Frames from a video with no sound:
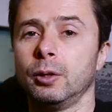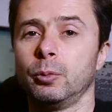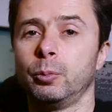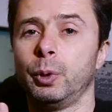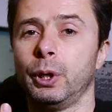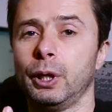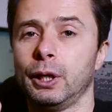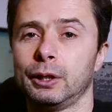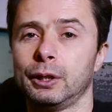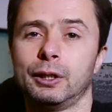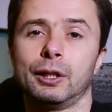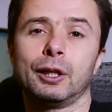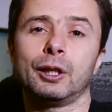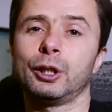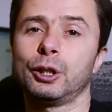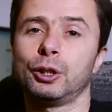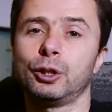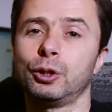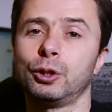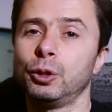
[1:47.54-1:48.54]
but the
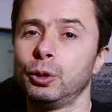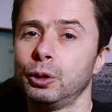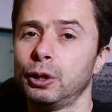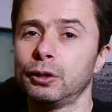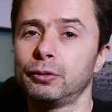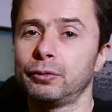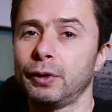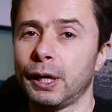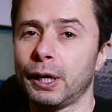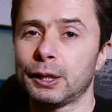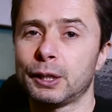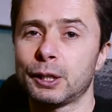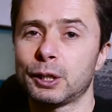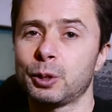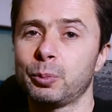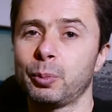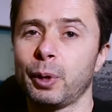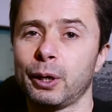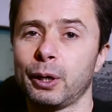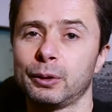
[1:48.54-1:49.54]
good
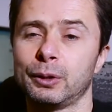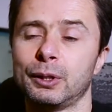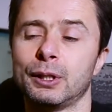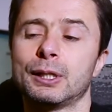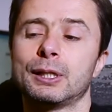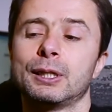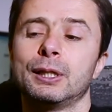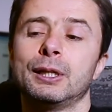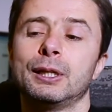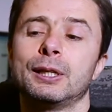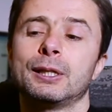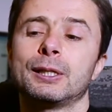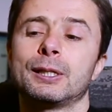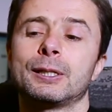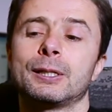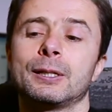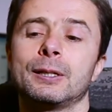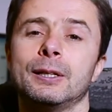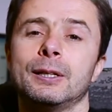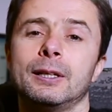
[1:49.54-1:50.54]
advantage about this
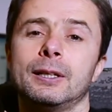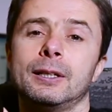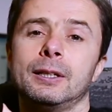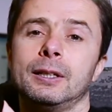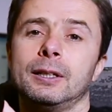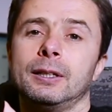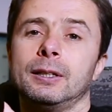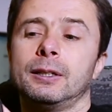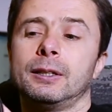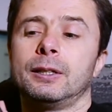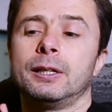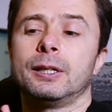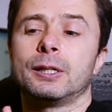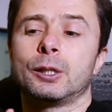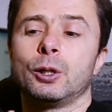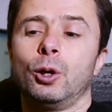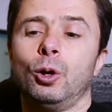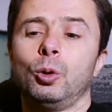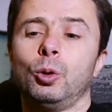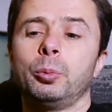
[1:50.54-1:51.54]
lens,
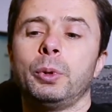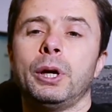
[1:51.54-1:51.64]
it's all